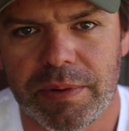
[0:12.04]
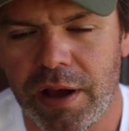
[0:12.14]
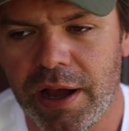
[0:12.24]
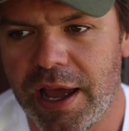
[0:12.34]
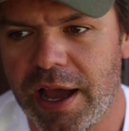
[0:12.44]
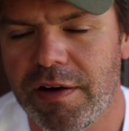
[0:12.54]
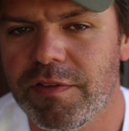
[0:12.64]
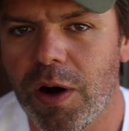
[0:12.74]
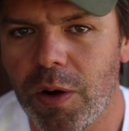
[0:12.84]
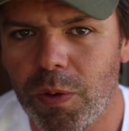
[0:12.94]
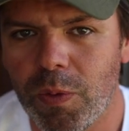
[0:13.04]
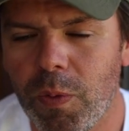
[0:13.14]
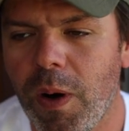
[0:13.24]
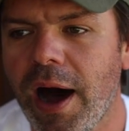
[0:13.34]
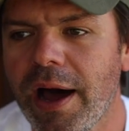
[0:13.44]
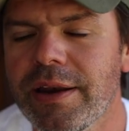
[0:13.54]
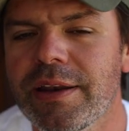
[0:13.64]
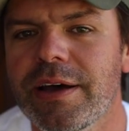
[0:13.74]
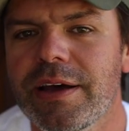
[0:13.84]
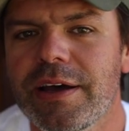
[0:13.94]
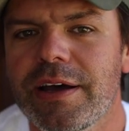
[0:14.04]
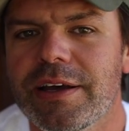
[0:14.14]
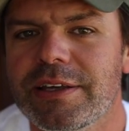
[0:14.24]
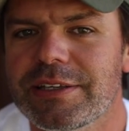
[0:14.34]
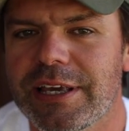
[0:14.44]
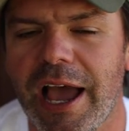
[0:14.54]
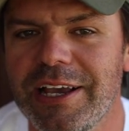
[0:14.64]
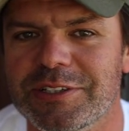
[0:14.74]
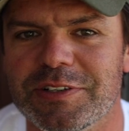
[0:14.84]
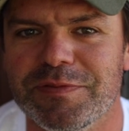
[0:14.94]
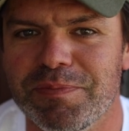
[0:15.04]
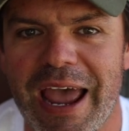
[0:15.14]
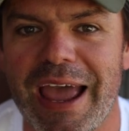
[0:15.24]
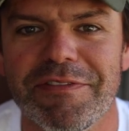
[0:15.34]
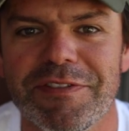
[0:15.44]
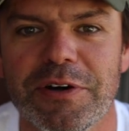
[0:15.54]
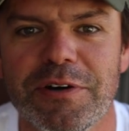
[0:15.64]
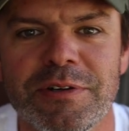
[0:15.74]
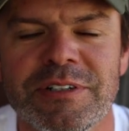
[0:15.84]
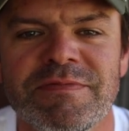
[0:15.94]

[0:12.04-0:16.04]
But I have one case of man flu.